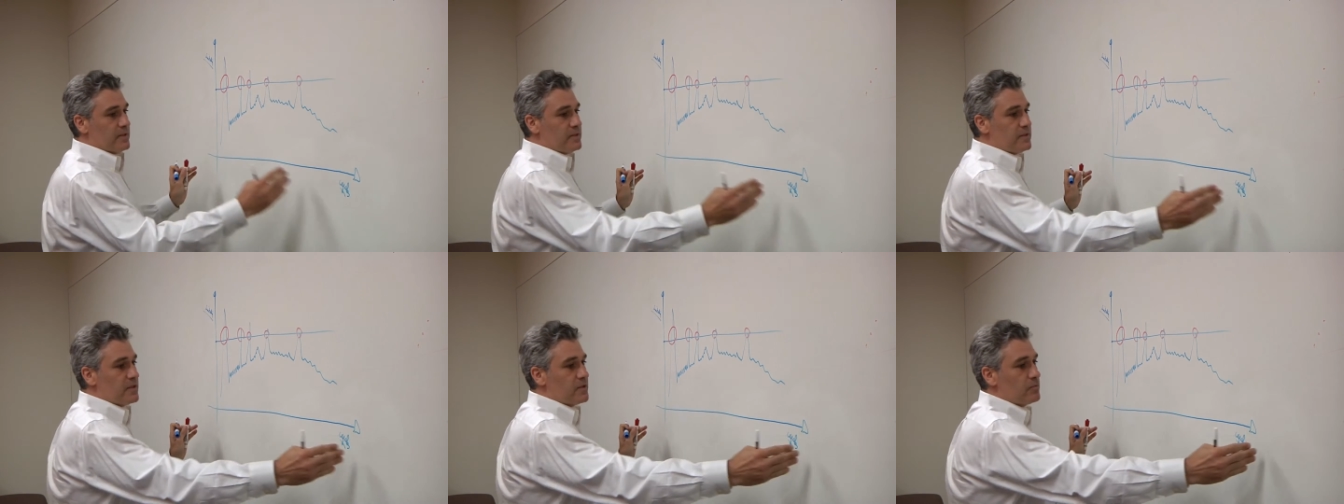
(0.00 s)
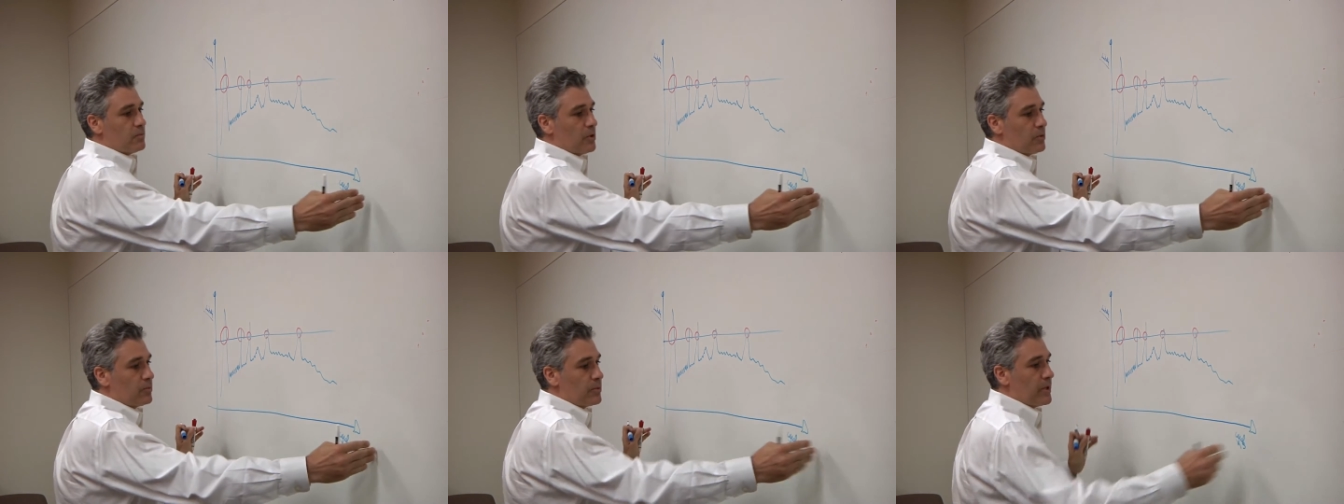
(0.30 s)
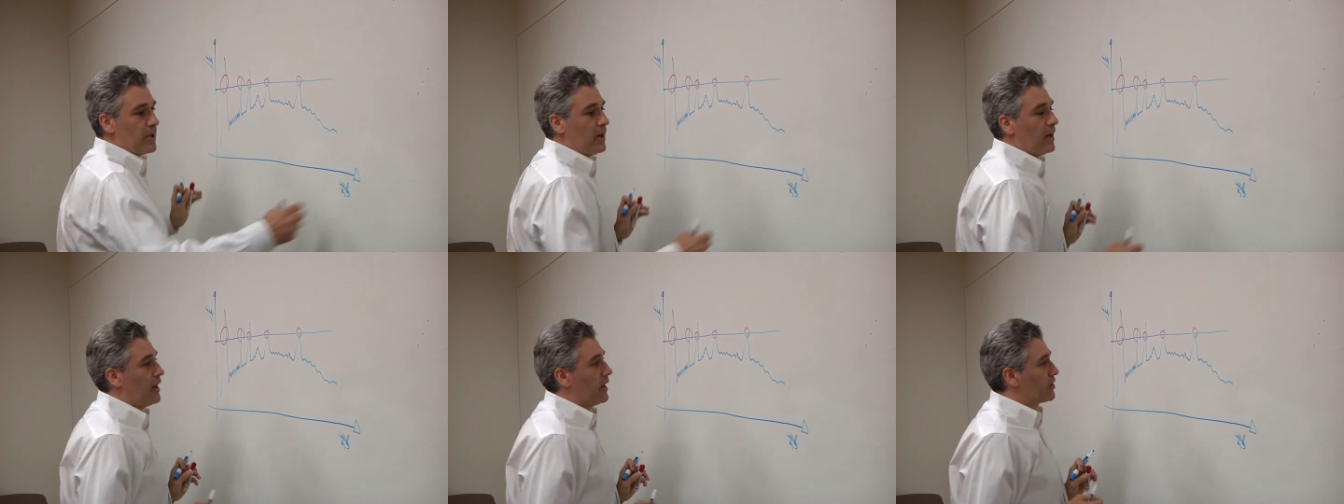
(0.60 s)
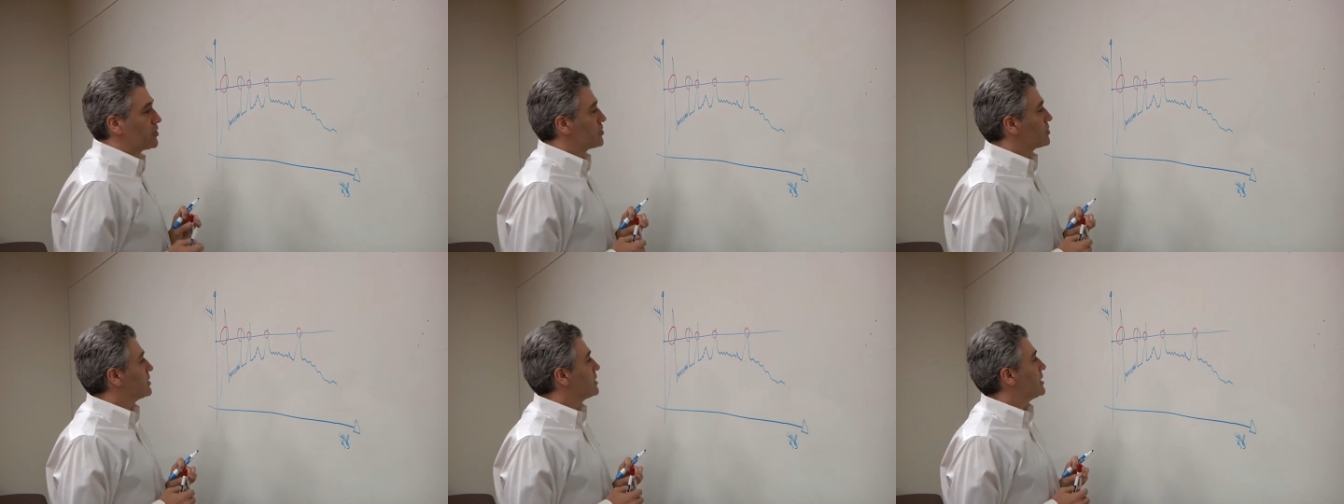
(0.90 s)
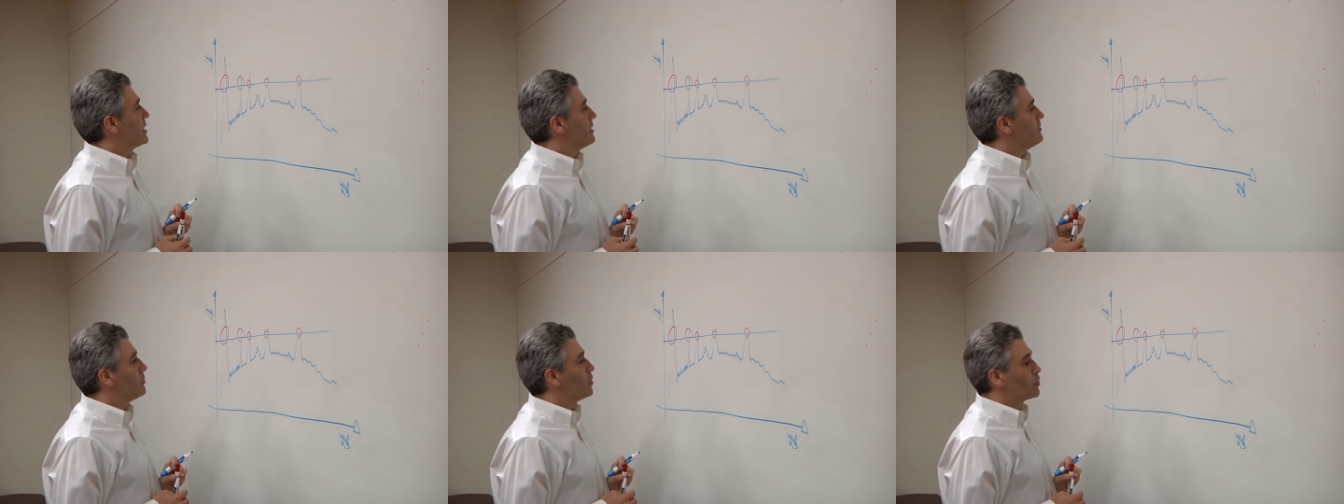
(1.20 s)
this is what we are
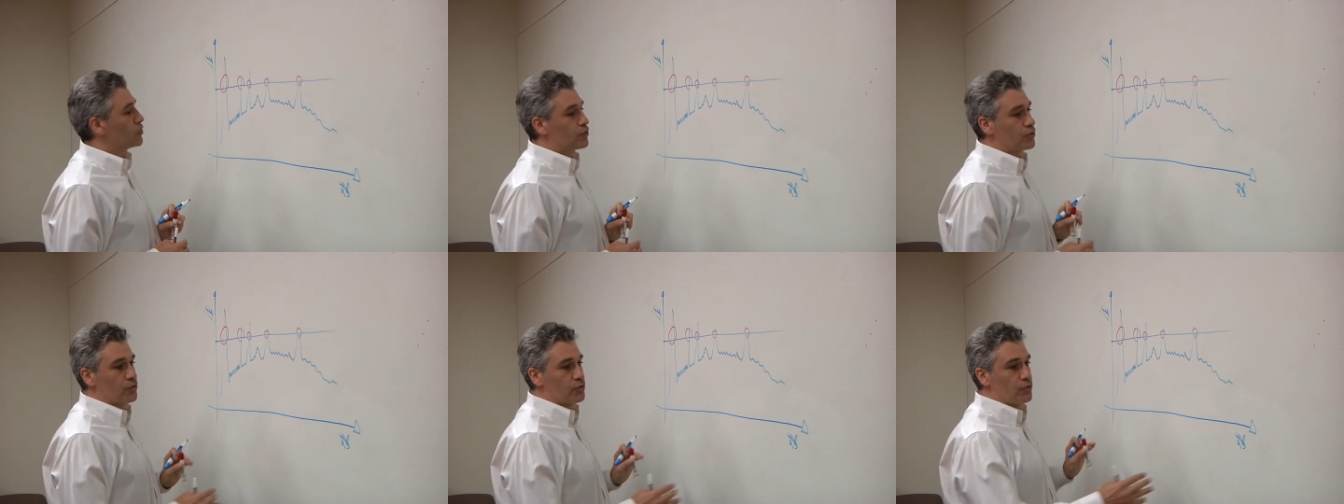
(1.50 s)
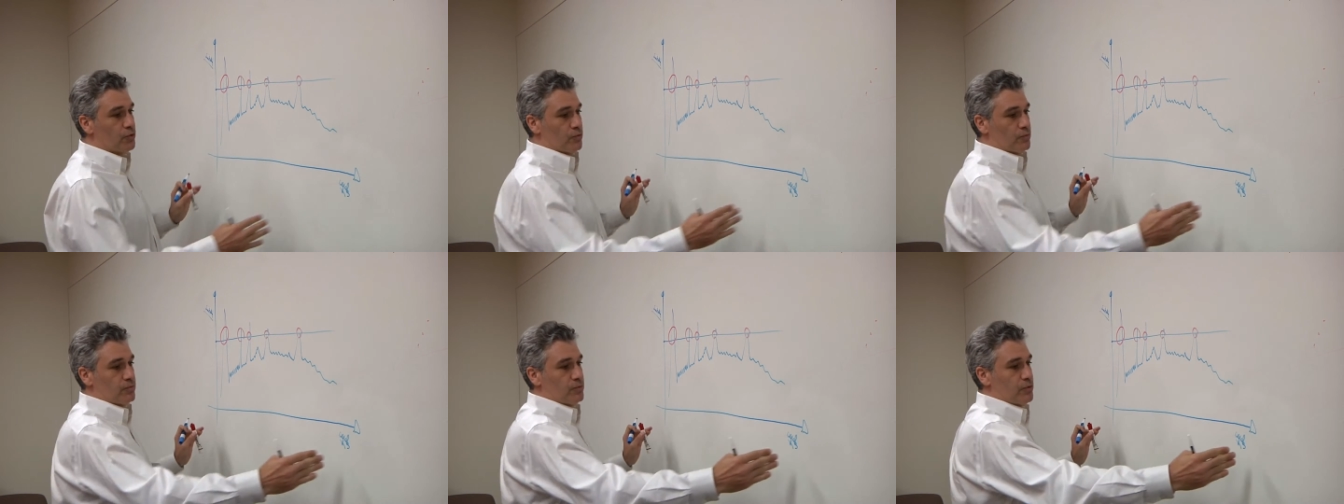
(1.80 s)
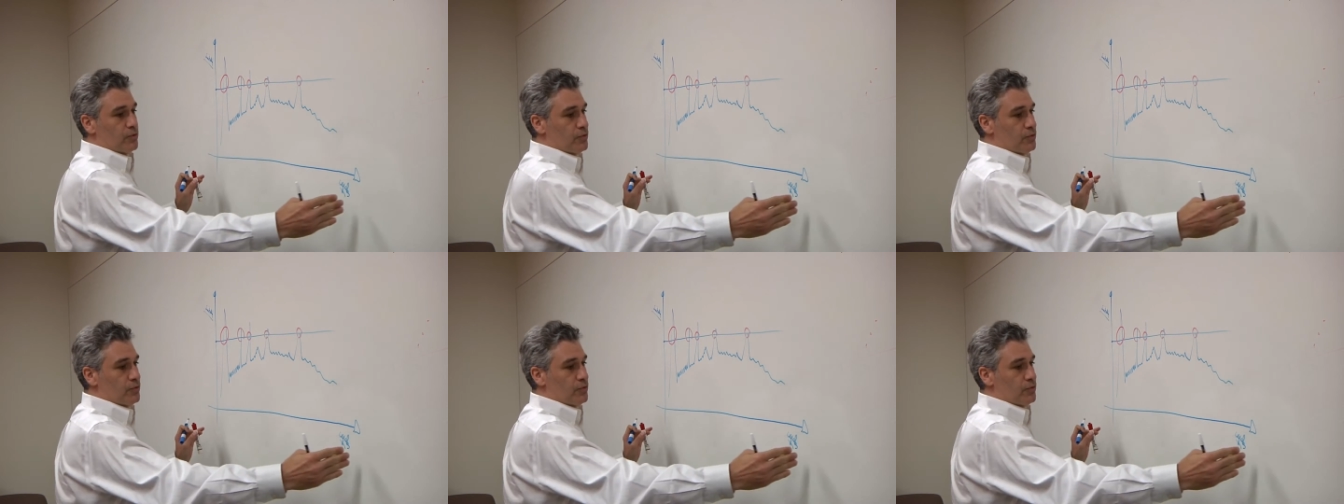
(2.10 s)
actually able to do.